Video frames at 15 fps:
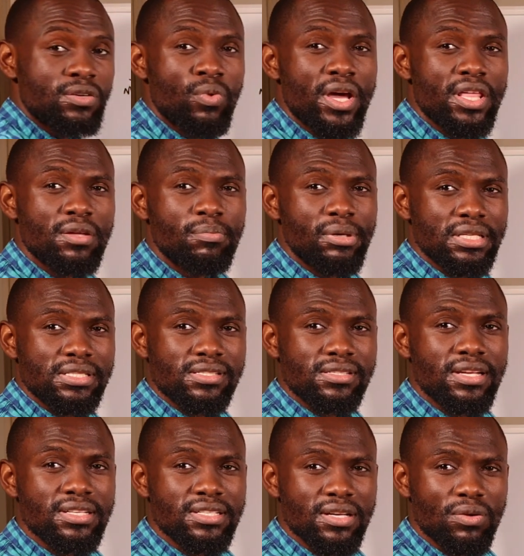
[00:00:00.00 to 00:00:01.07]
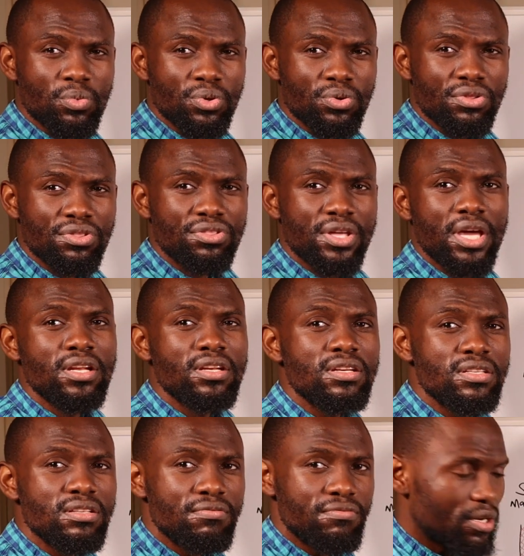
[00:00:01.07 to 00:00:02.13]
and where the placenta will
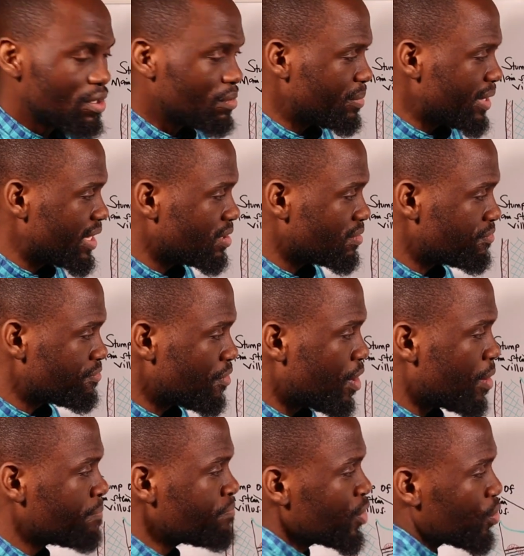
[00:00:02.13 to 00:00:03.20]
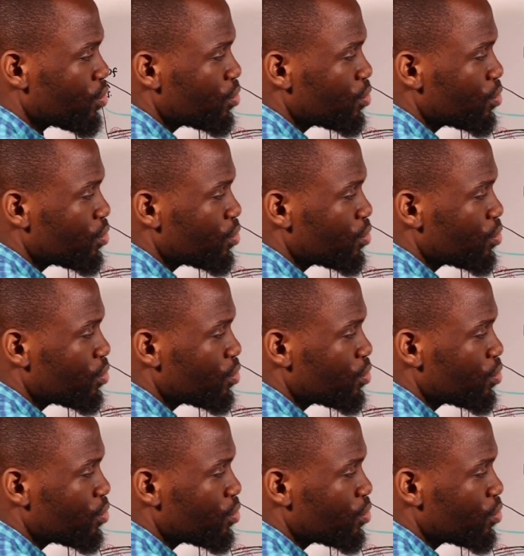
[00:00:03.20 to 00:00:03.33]
then develop and form